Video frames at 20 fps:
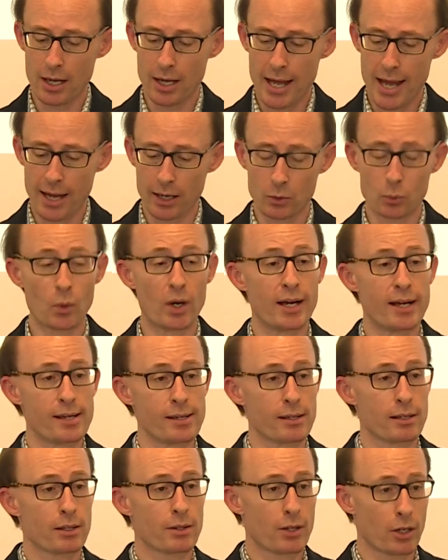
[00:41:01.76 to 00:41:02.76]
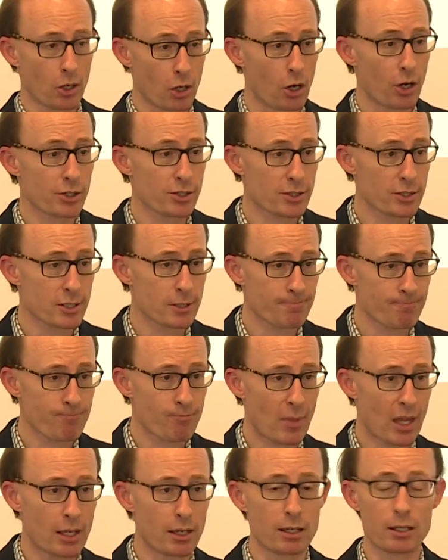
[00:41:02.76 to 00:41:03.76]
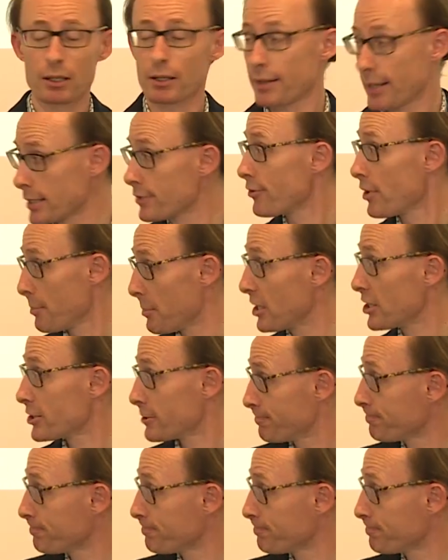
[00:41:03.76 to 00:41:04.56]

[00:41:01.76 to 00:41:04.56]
outweigh the costs. Thanks very much.